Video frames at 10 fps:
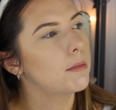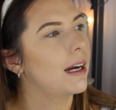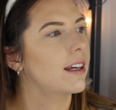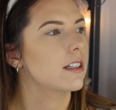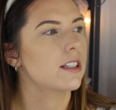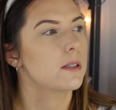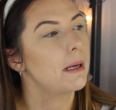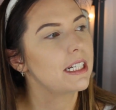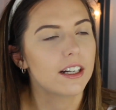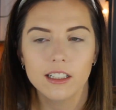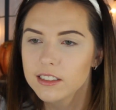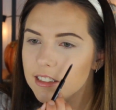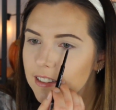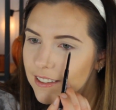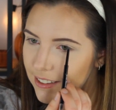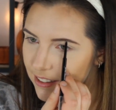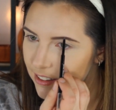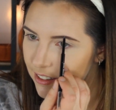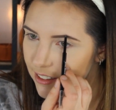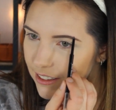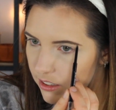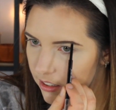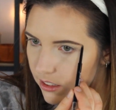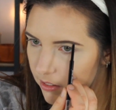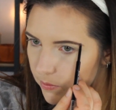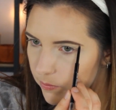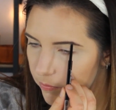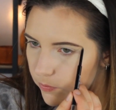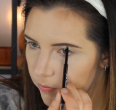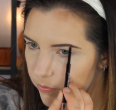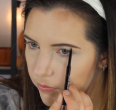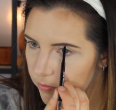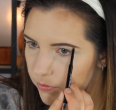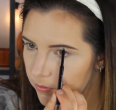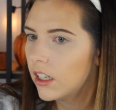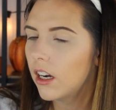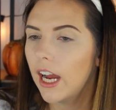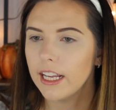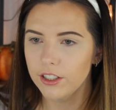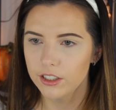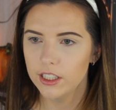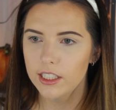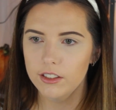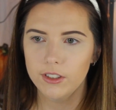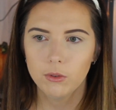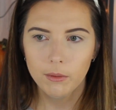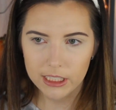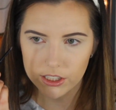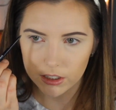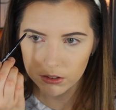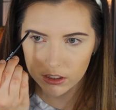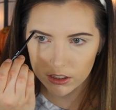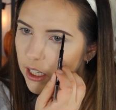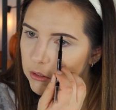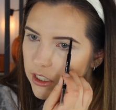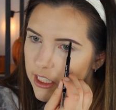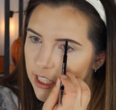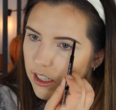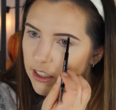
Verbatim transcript: about your suspenders. Yeah. You gonna put in some video I could if you want me to. Okay, well yeah,